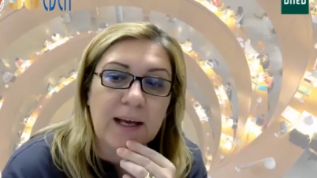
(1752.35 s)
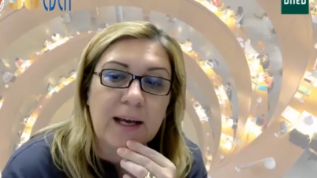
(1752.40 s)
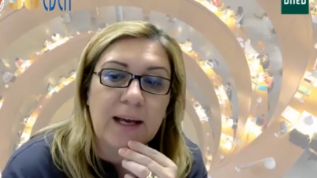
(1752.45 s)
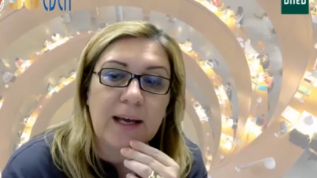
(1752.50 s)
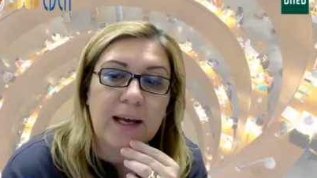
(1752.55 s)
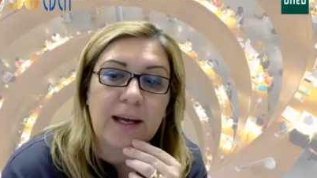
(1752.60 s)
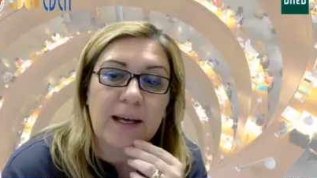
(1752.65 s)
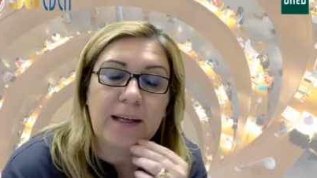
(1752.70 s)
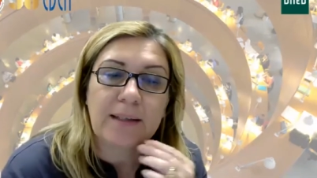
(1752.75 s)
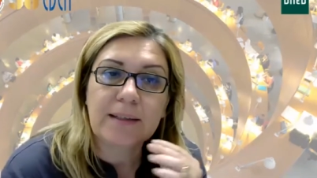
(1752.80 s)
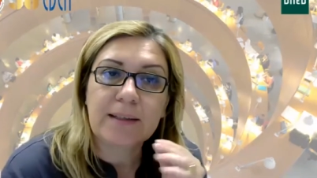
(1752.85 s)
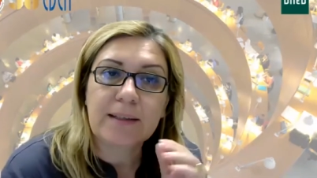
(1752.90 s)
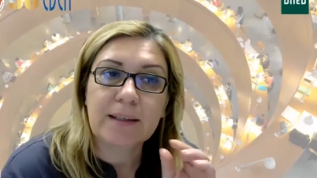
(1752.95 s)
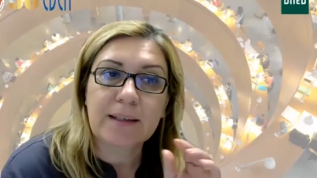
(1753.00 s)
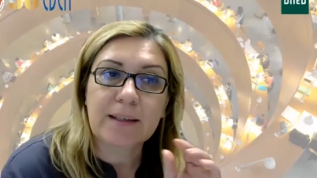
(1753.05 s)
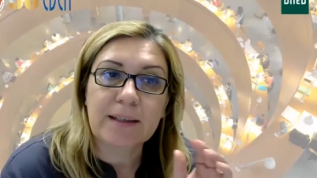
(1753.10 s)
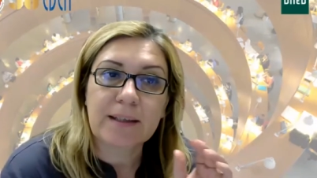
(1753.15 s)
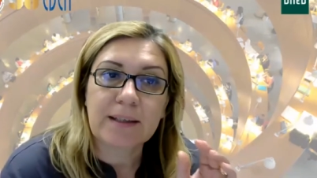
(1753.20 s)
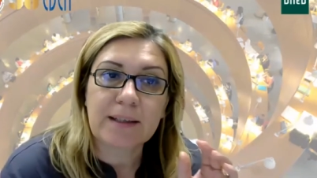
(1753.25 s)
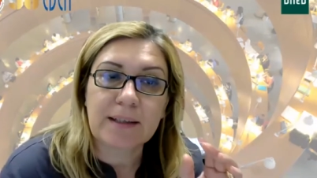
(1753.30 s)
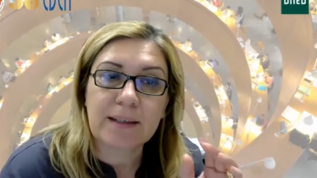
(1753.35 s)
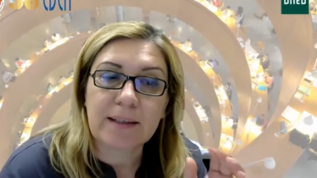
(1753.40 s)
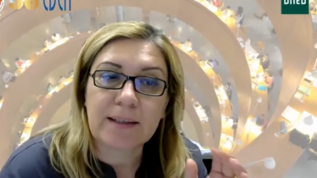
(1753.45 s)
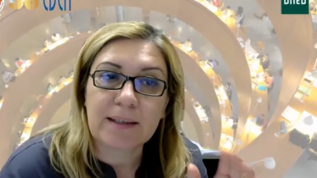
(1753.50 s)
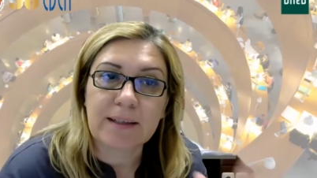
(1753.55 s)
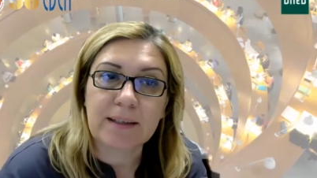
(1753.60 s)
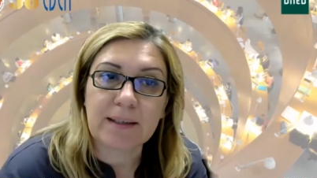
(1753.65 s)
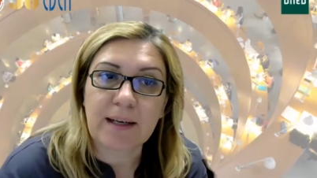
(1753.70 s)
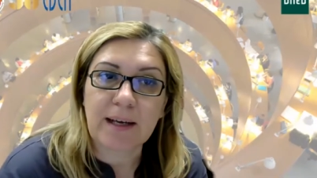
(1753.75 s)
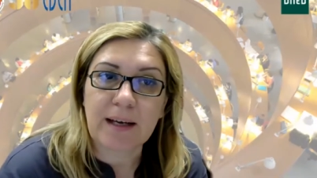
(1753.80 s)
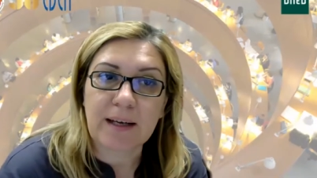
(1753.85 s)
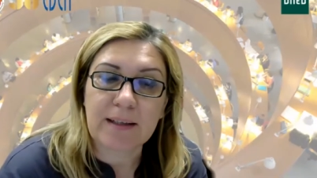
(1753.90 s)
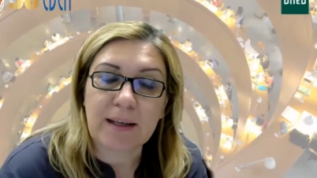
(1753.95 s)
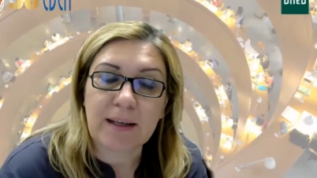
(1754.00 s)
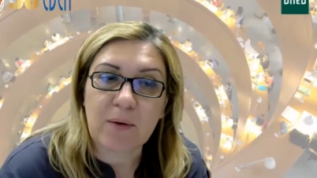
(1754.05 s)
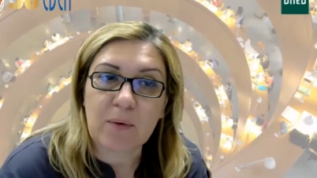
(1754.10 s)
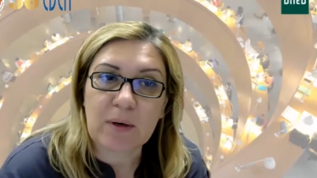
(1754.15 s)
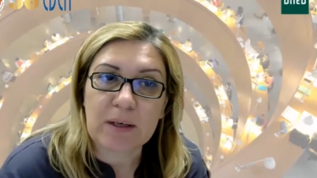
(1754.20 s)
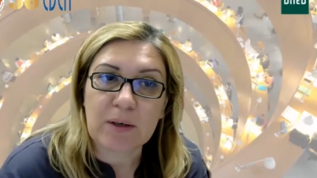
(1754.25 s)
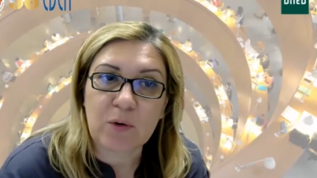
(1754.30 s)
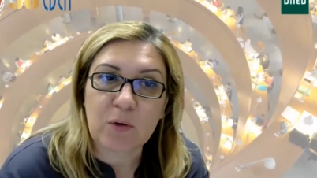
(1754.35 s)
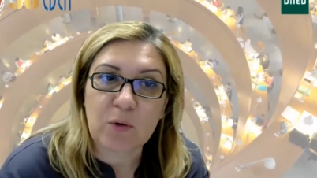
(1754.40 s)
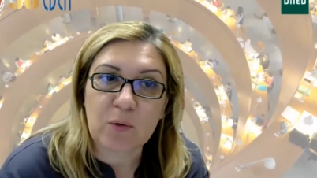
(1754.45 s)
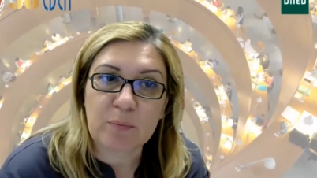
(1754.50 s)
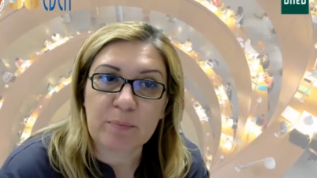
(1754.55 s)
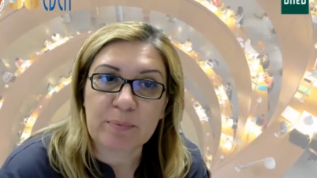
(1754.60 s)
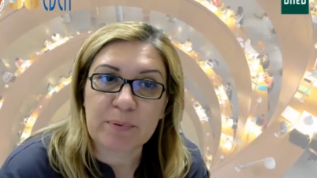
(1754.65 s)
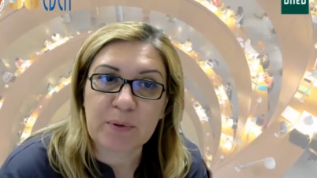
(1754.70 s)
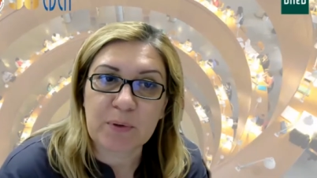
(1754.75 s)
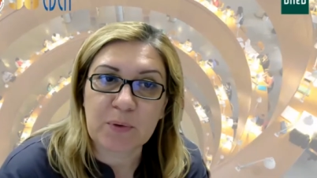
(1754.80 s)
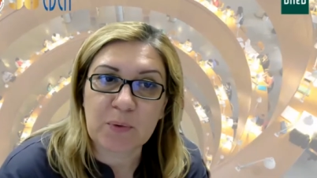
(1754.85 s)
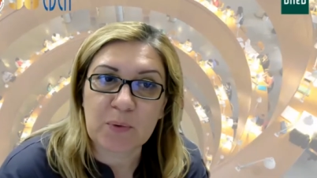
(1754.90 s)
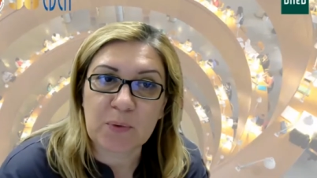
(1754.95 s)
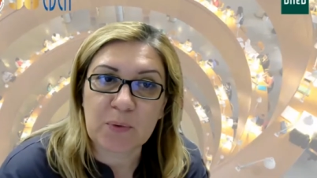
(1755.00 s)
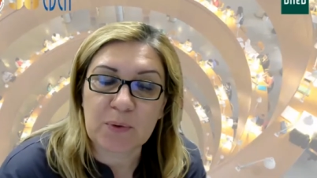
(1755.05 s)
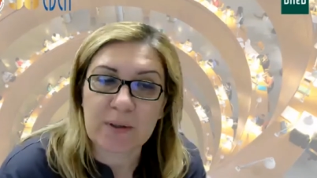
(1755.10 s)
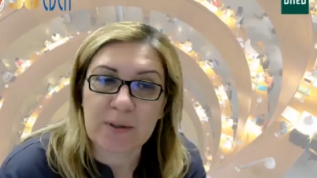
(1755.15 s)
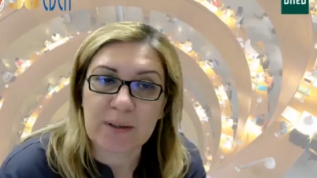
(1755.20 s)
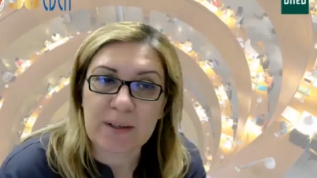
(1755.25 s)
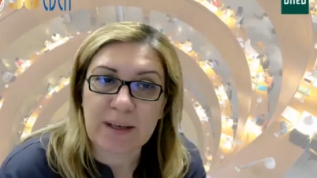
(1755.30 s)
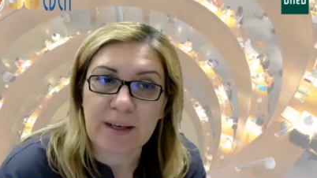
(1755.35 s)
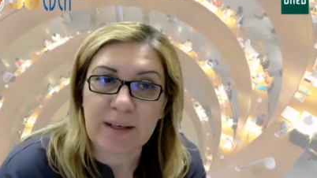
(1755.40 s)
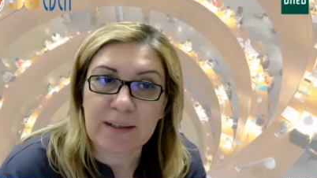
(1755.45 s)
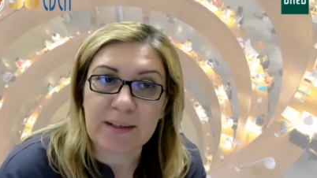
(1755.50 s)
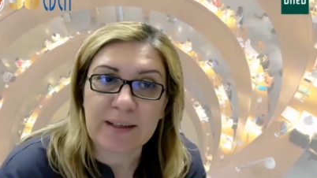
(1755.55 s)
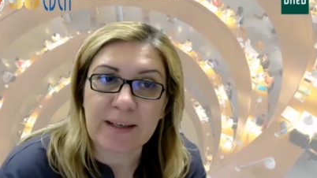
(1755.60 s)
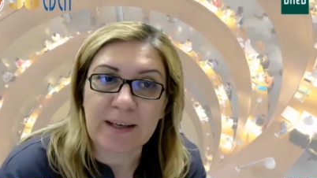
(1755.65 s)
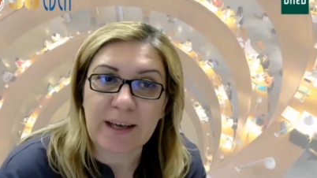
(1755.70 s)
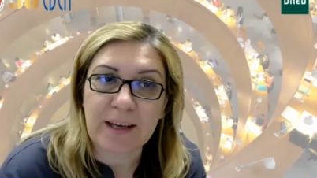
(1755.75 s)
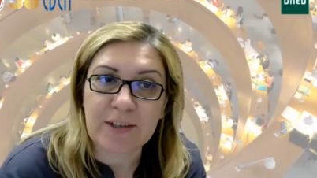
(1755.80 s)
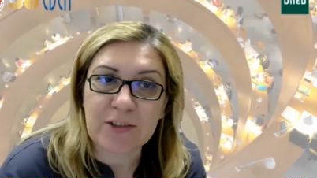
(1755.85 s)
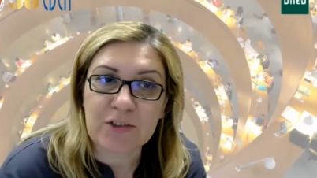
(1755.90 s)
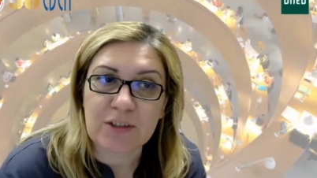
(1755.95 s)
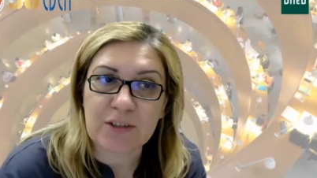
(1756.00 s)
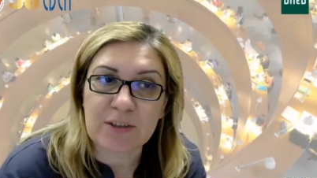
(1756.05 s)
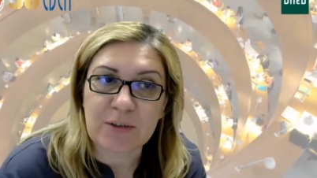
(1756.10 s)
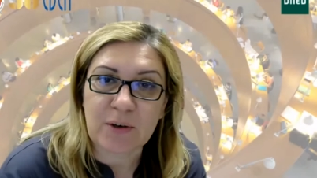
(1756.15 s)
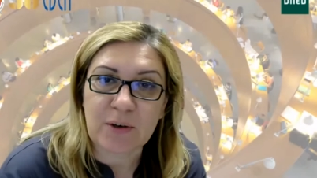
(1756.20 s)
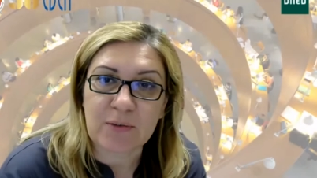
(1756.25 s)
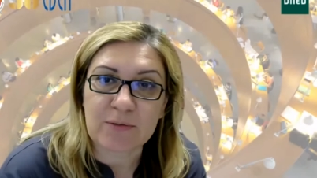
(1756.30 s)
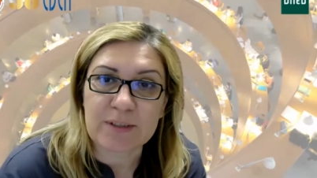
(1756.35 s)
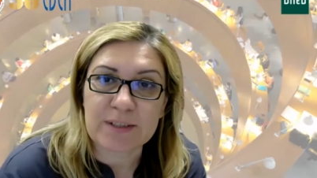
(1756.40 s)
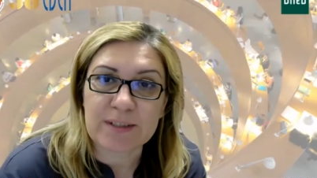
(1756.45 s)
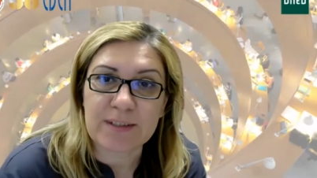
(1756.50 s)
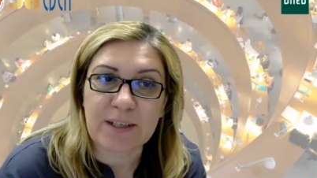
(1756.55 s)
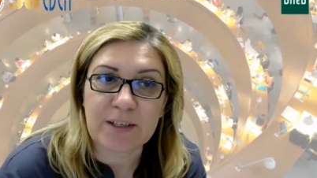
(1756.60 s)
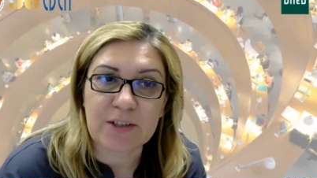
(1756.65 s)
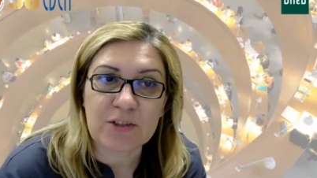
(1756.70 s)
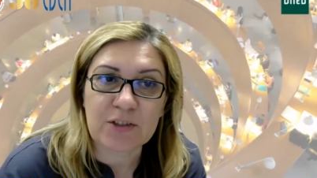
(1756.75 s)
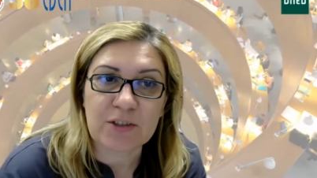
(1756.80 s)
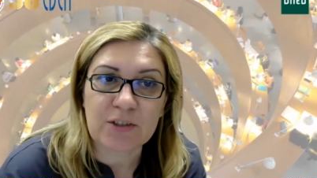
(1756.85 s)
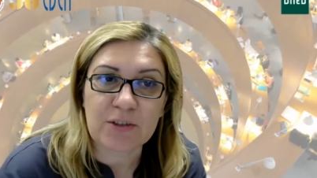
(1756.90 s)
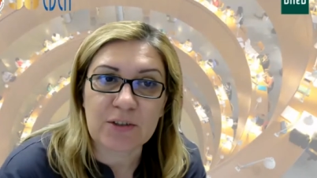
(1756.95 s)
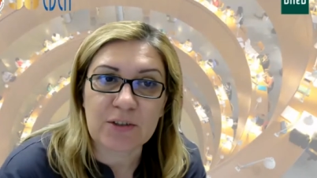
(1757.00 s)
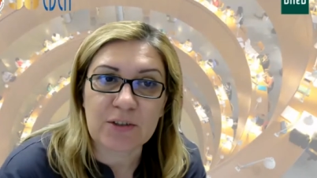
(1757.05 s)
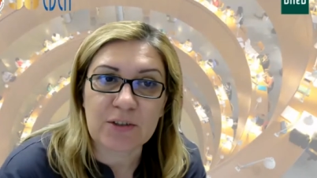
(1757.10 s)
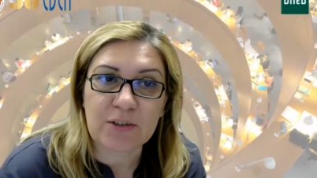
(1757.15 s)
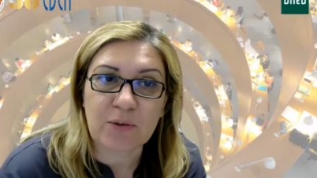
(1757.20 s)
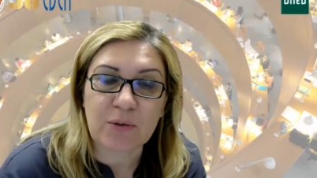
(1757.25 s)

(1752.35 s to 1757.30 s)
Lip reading: And now I hope you can engage in conversation,